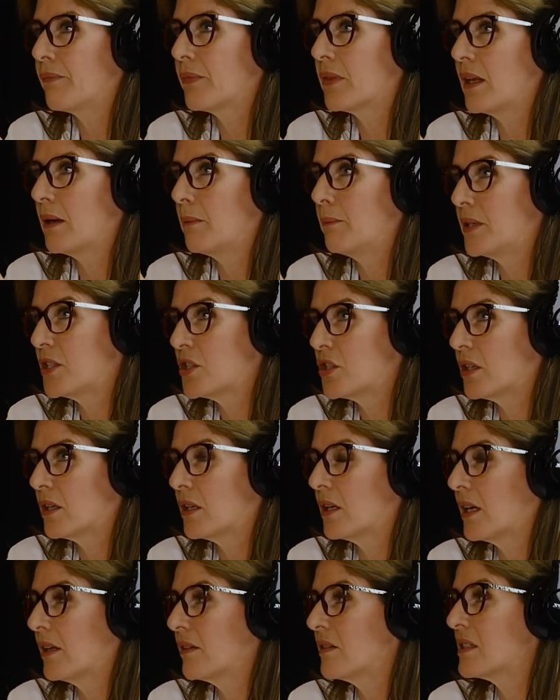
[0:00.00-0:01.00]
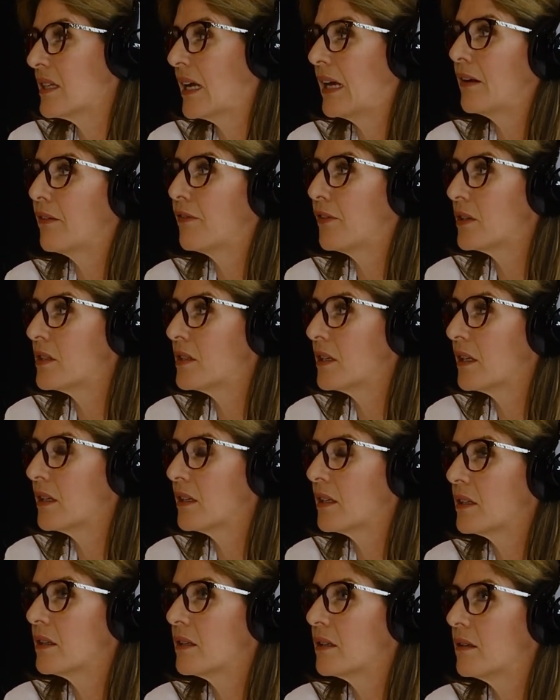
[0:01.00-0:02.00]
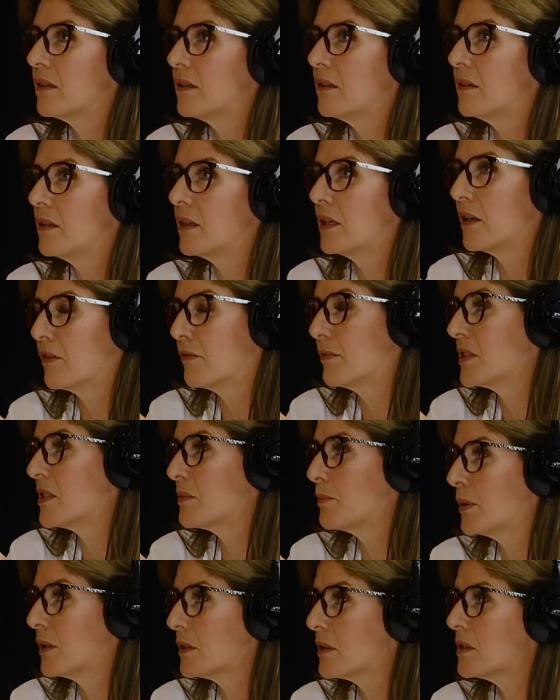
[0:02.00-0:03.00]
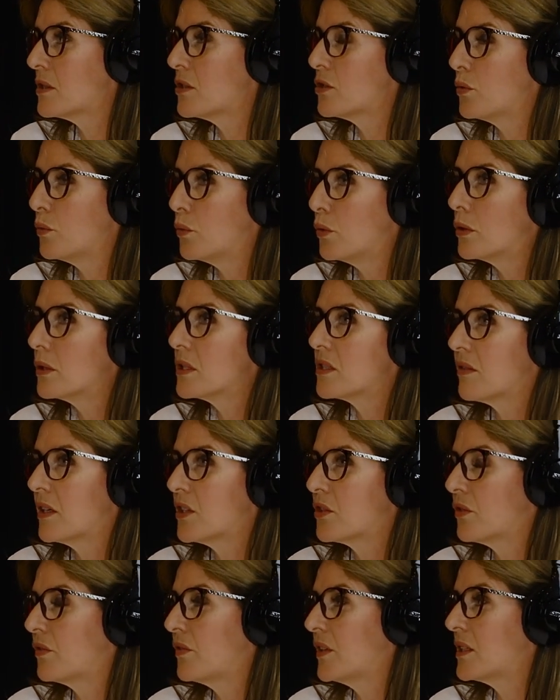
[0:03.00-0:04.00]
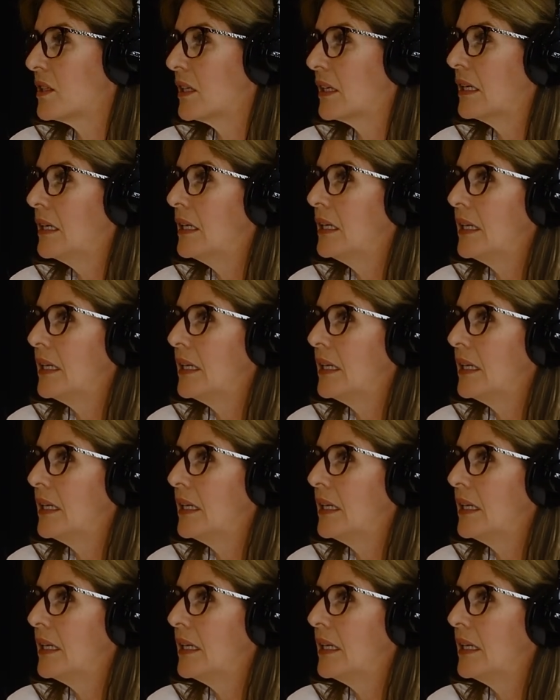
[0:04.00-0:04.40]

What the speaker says: ambition and the scale of funding that the government has put towards retrofitting.